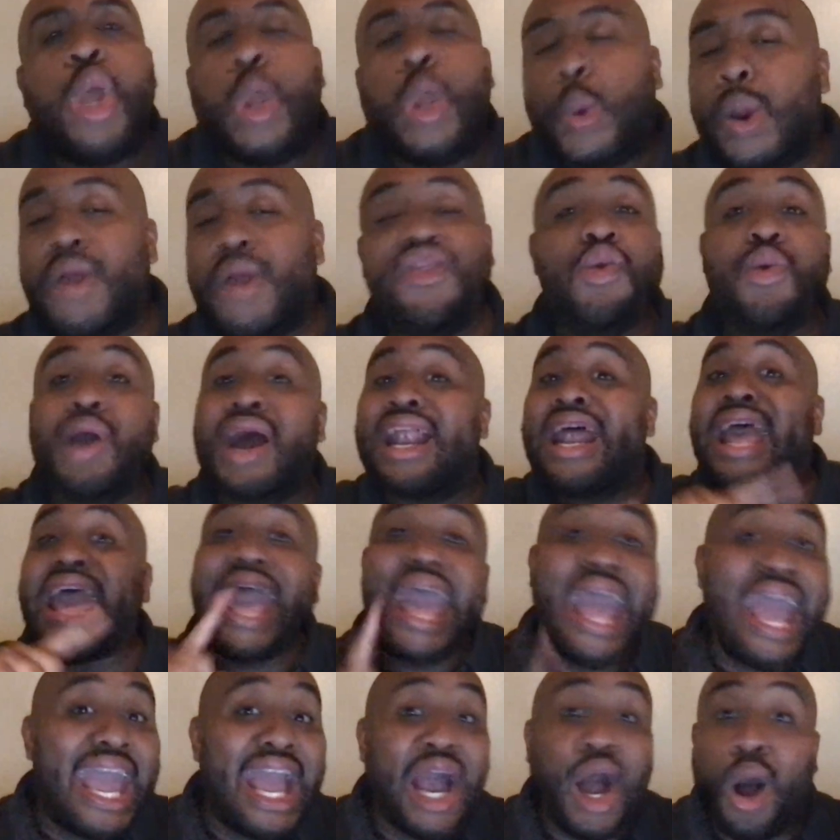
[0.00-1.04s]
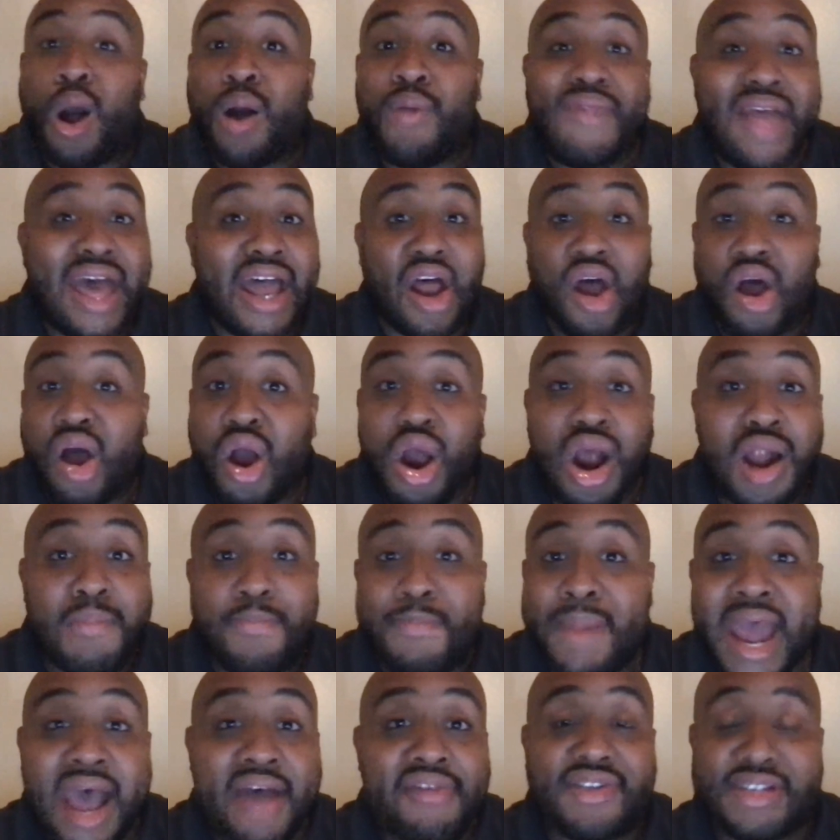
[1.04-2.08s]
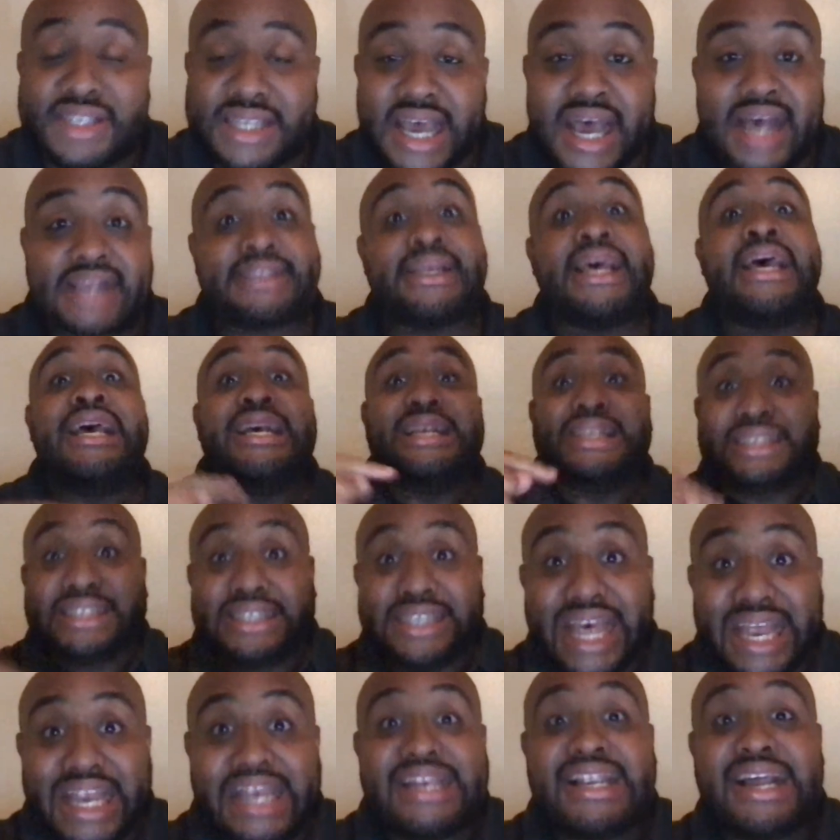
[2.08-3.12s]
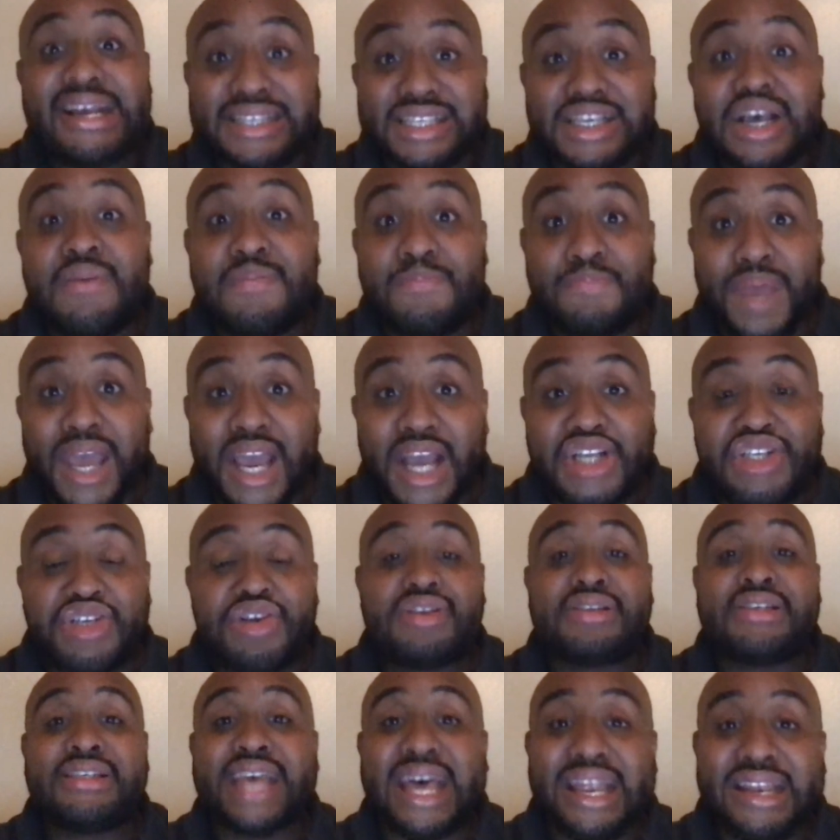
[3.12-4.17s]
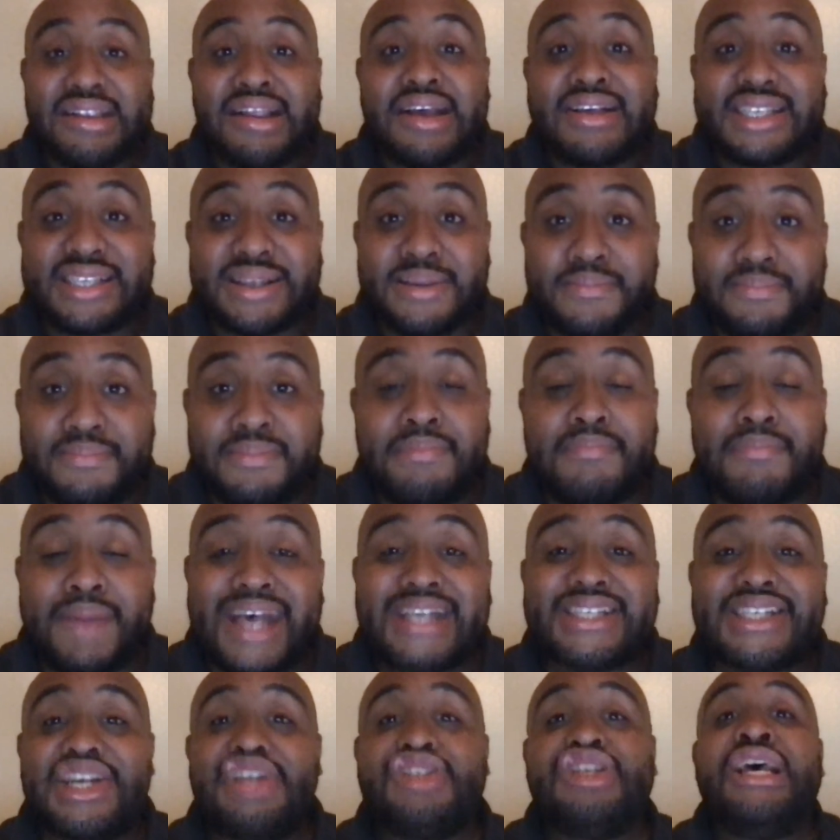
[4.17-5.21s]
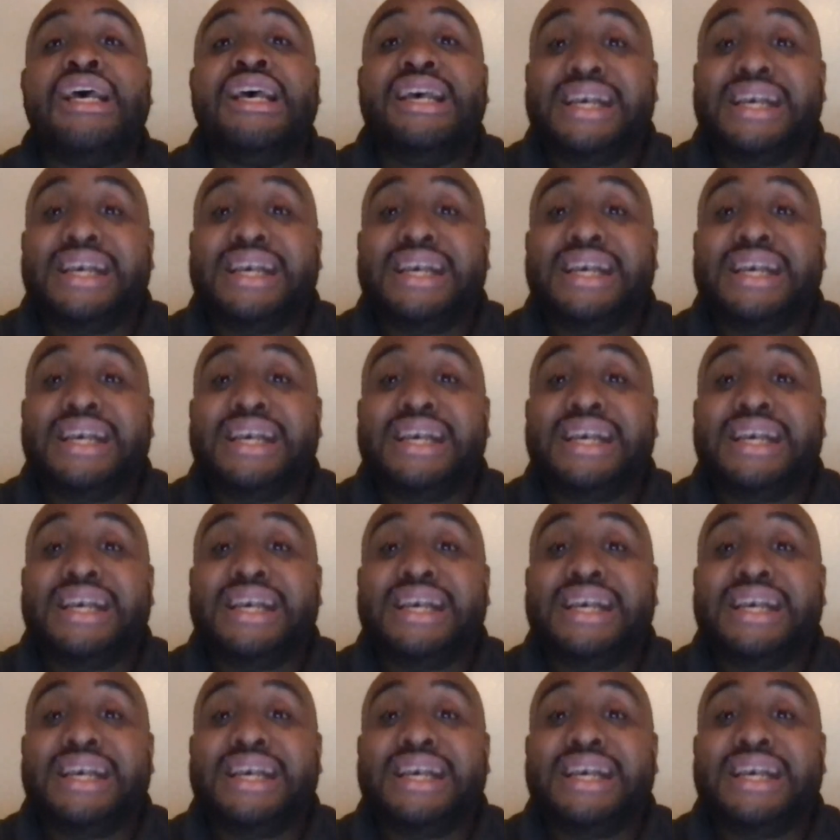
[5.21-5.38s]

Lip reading: whether you got an A on that hard math test, send us a picture, send us a message,